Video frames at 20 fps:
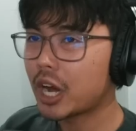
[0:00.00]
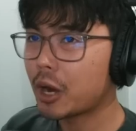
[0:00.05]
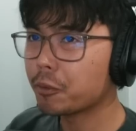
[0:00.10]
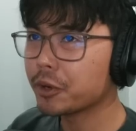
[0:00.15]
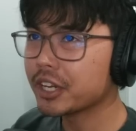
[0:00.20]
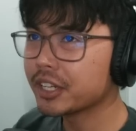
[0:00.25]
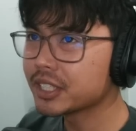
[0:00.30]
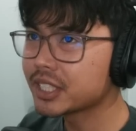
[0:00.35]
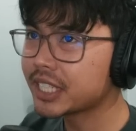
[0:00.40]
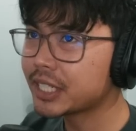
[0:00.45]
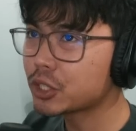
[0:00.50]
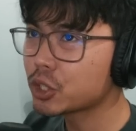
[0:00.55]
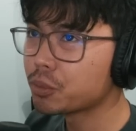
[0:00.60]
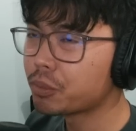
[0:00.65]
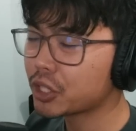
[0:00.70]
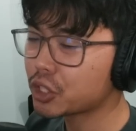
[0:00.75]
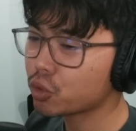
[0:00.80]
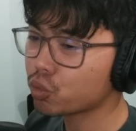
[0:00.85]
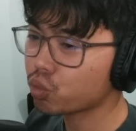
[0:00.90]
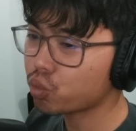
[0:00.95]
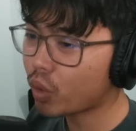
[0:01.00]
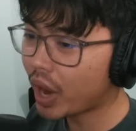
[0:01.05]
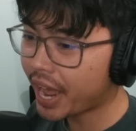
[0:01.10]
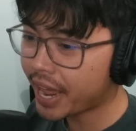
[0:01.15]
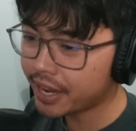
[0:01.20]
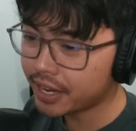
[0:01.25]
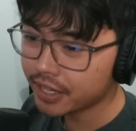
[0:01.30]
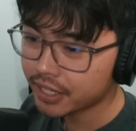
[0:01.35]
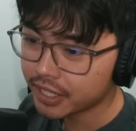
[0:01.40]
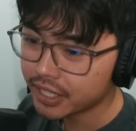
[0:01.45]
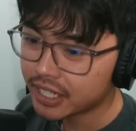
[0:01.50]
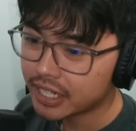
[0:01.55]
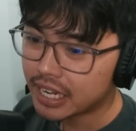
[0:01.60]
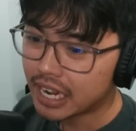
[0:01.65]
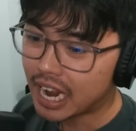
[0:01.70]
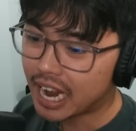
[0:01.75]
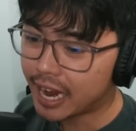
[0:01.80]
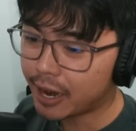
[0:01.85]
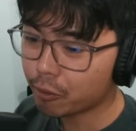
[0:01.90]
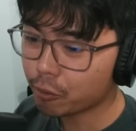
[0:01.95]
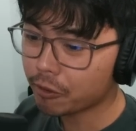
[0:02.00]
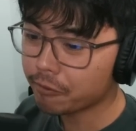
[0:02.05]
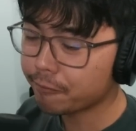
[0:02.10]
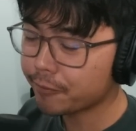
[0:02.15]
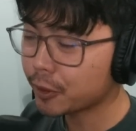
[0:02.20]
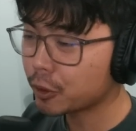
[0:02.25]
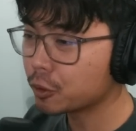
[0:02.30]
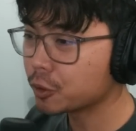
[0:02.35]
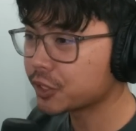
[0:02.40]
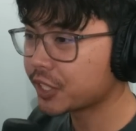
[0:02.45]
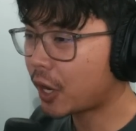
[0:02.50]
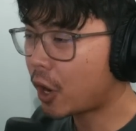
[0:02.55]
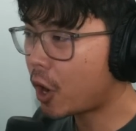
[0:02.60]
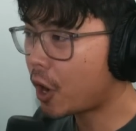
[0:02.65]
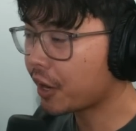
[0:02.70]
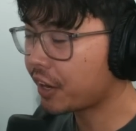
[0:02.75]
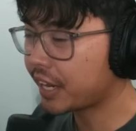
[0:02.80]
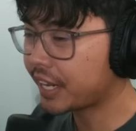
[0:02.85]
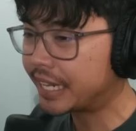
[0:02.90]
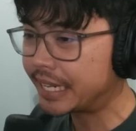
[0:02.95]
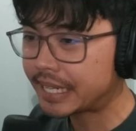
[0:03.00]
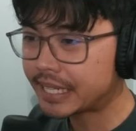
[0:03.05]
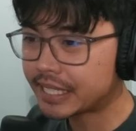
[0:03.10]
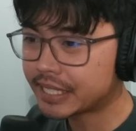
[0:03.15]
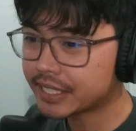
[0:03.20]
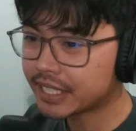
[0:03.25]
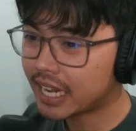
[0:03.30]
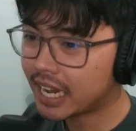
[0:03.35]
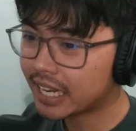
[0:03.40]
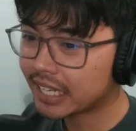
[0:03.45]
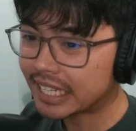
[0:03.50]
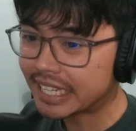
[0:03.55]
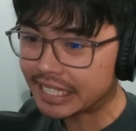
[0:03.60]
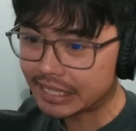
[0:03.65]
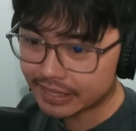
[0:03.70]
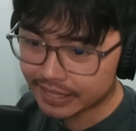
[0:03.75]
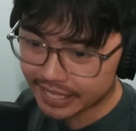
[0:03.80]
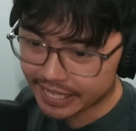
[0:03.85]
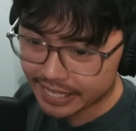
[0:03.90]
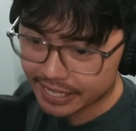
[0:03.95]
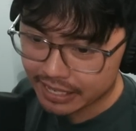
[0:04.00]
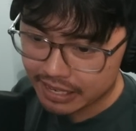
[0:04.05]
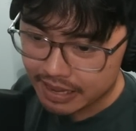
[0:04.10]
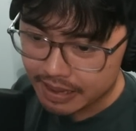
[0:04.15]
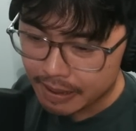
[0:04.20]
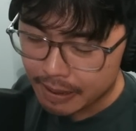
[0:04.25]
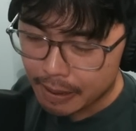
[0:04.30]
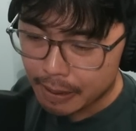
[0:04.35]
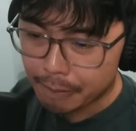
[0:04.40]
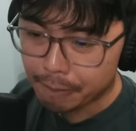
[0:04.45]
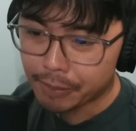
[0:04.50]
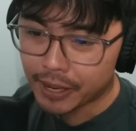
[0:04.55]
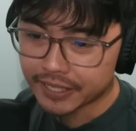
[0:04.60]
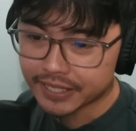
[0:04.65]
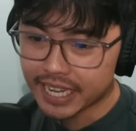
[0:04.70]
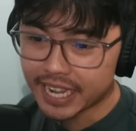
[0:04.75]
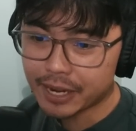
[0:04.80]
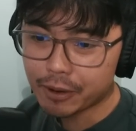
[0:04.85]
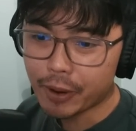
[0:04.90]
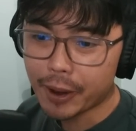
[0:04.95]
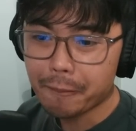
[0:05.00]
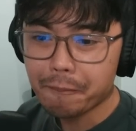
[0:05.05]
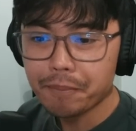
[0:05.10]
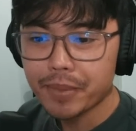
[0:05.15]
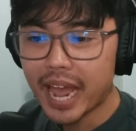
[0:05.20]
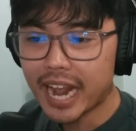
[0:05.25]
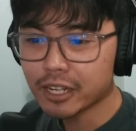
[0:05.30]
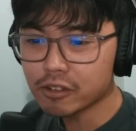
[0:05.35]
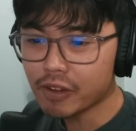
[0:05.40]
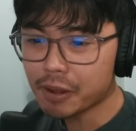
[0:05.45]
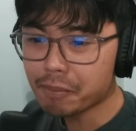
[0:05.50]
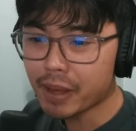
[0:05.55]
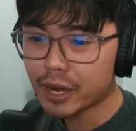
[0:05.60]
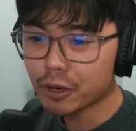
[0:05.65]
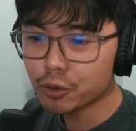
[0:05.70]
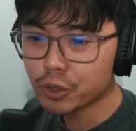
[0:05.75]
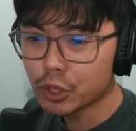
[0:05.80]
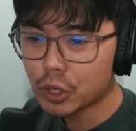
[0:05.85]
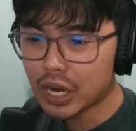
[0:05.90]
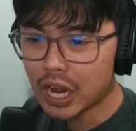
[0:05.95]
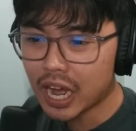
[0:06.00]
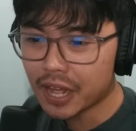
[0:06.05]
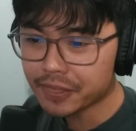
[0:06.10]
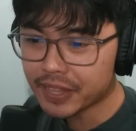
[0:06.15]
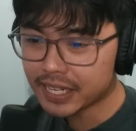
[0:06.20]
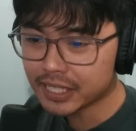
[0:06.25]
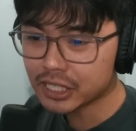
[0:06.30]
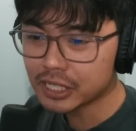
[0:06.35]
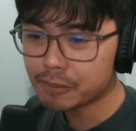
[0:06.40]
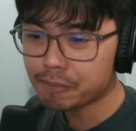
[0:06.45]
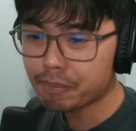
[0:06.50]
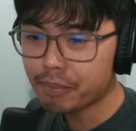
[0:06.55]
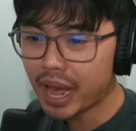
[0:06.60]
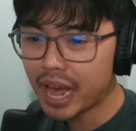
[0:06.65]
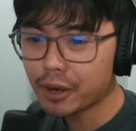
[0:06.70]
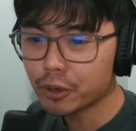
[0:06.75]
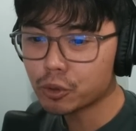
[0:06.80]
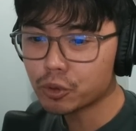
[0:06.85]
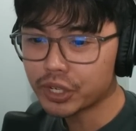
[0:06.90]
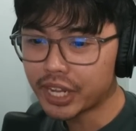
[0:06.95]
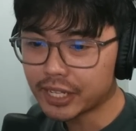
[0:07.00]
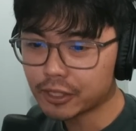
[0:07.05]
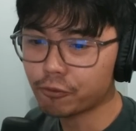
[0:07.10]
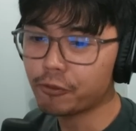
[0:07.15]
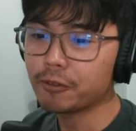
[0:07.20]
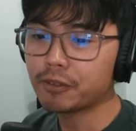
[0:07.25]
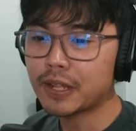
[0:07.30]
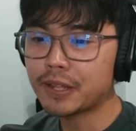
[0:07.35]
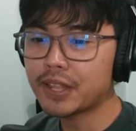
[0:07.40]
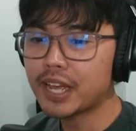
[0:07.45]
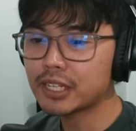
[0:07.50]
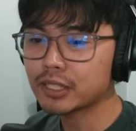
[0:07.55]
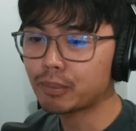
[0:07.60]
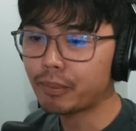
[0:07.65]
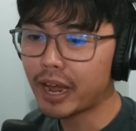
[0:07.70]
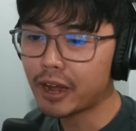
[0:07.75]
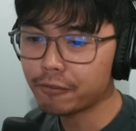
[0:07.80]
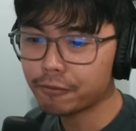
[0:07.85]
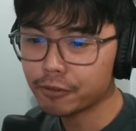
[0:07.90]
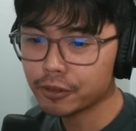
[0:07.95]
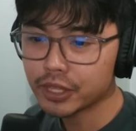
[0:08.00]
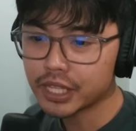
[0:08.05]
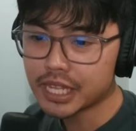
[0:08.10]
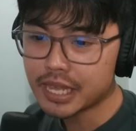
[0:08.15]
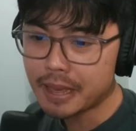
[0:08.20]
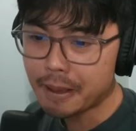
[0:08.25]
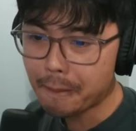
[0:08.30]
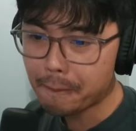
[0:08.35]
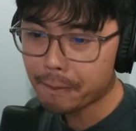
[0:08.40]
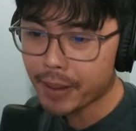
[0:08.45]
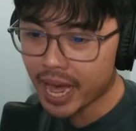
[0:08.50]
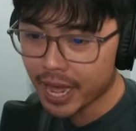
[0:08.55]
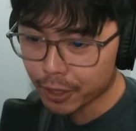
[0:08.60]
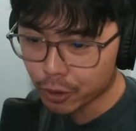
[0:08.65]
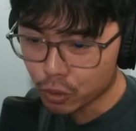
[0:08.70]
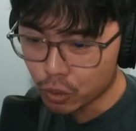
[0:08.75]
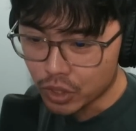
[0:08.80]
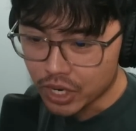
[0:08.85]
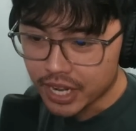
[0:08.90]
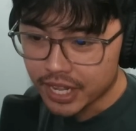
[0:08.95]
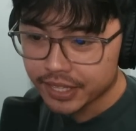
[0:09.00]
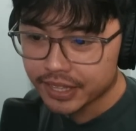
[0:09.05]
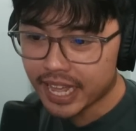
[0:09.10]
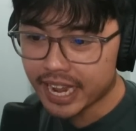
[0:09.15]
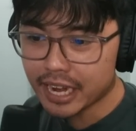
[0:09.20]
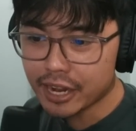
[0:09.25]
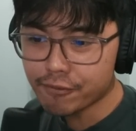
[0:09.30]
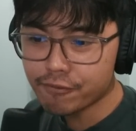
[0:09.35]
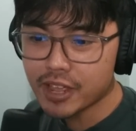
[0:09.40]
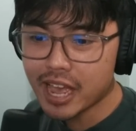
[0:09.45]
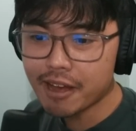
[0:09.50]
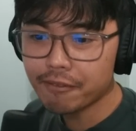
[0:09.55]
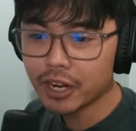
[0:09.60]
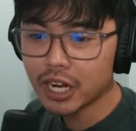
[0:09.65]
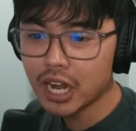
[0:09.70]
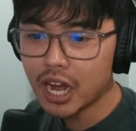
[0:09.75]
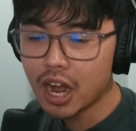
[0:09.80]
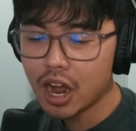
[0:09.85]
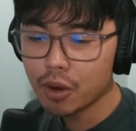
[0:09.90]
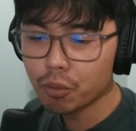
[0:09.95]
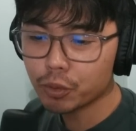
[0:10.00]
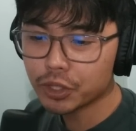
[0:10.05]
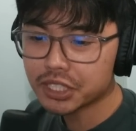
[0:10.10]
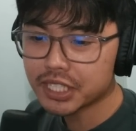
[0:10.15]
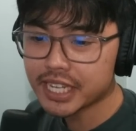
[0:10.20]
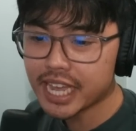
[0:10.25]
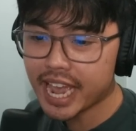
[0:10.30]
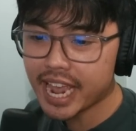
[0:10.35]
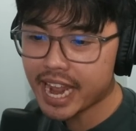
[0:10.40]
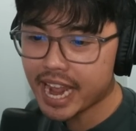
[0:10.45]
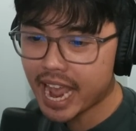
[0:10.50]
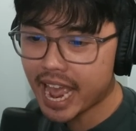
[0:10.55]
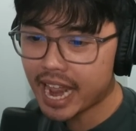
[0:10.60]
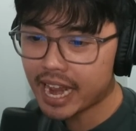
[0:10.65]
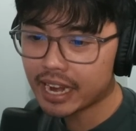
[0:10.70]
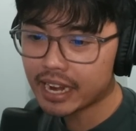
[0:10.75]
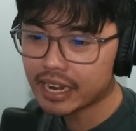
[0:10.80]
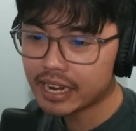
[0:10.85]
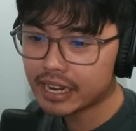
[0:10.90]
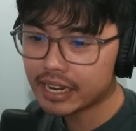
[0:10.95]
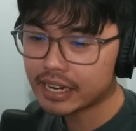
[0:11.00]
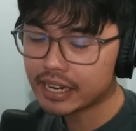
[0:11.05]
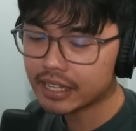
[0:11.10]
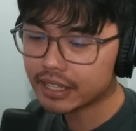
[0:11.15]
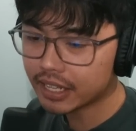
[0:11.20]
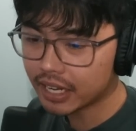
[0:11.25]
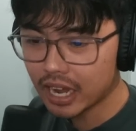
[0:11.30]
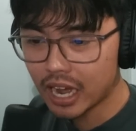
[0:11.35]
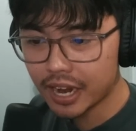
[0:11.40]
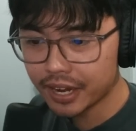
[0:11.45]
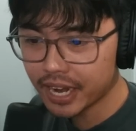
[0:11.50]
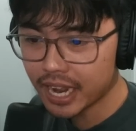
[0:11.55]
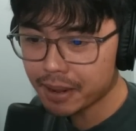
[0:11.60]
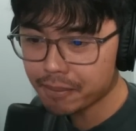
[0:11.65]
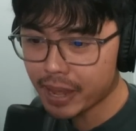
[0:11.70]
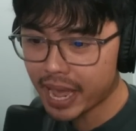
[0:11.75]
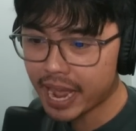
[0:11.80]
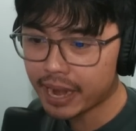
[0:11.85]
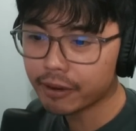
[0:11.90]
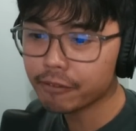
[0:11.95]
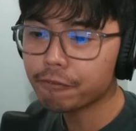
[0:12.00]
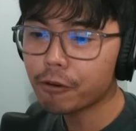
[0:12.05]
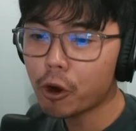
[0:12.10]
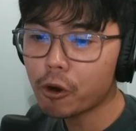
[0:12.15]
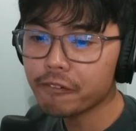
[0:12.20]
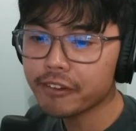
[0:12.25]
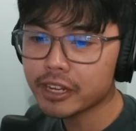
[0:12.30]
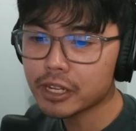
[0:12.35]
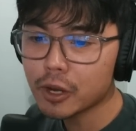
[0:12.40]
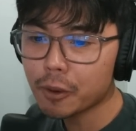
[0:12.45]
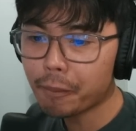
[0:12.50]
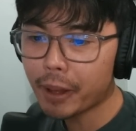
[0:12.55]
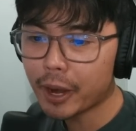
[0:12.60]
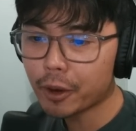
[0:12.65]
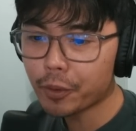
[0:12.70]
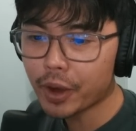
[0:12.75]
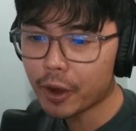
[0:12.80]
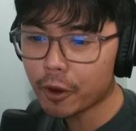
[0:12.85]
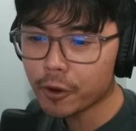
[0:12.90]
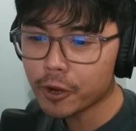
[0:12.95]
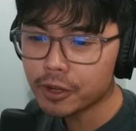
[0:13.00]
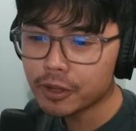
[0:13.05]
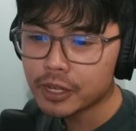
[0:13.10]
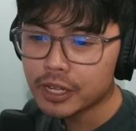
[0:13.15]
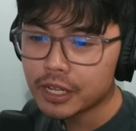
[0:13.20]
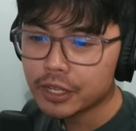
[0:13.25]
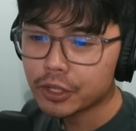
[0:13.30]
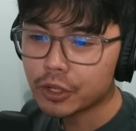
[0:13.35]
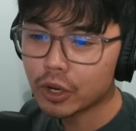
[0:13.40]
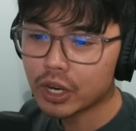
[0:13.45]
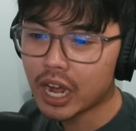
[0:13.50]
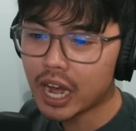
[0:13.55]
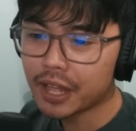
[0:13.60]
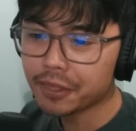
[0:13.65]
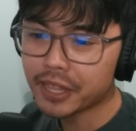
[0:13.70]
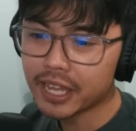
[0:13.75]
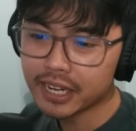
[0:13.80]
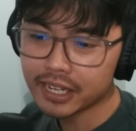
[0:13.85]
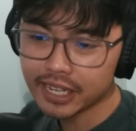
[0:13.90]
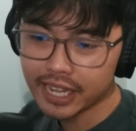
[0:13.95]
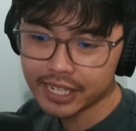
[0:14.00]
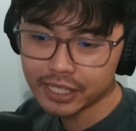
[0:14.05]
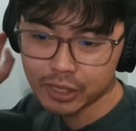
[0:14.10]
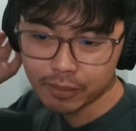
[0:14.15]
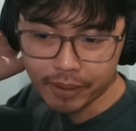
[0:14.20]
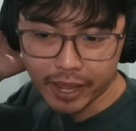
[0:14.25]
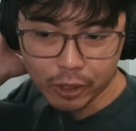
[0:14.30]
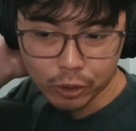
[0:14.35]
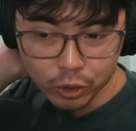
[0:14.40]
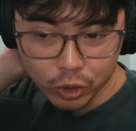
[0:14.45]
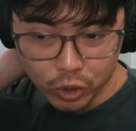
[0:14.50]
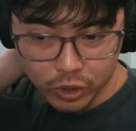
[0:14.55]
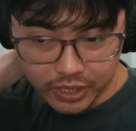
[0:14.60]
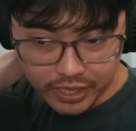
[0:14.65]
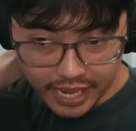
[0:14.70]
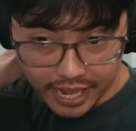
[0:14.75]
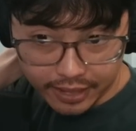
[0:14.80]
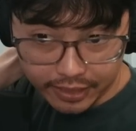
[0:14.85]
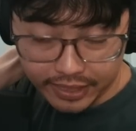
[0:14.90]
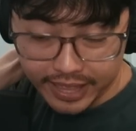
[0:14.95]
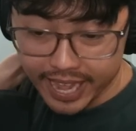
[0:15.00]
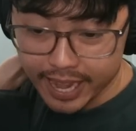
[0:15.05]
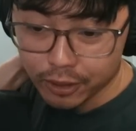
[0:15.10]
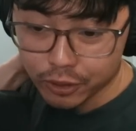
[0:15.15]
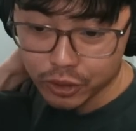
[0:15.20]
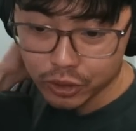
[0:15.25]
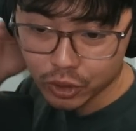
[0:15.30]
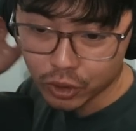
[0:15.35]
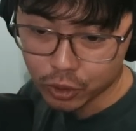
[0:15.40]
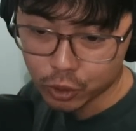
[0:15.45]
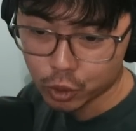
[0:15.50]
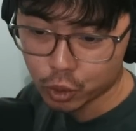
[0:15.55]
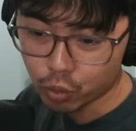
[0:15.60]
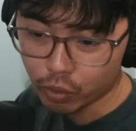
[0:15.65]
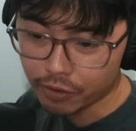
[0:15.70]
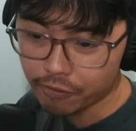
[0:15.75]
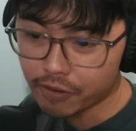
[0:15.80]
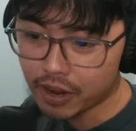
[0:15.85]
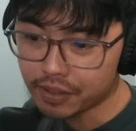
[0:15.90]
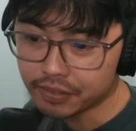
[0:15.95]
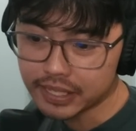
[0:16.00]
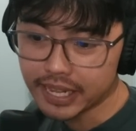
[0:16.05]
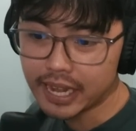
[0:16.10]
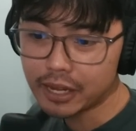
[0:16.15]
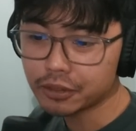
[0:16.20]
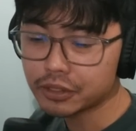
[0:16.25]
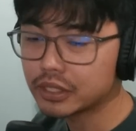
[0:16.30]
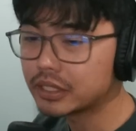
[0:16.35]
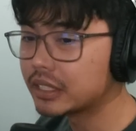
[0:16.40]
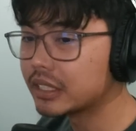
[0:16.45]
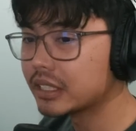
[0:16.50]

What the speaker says: We didn't see too much red reveals on his league thing. But anyway, activate battle. Your card that's in battle gets 15,000 power for the battle. Then if you have a card with DA and the card name and evolve in your battle area, your card that gets in battle is 10,000. So it's 25,000.